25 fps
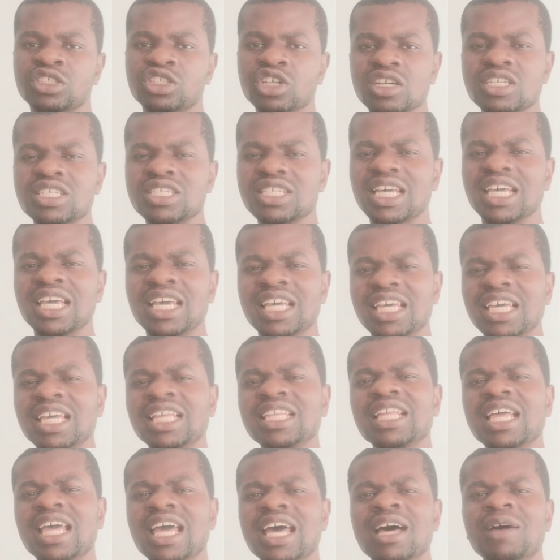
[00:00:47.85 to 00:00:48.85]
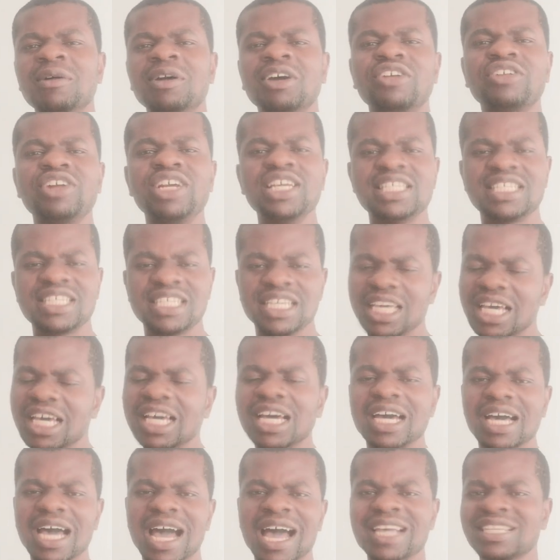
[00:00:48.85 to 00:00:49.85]
just in a
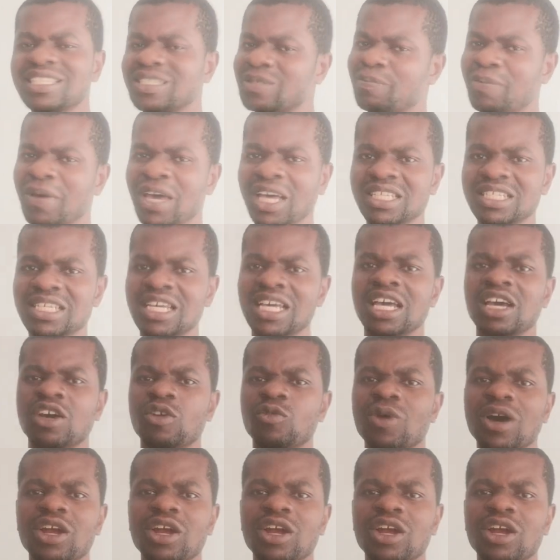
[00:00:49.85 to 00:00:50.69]
critique aspect.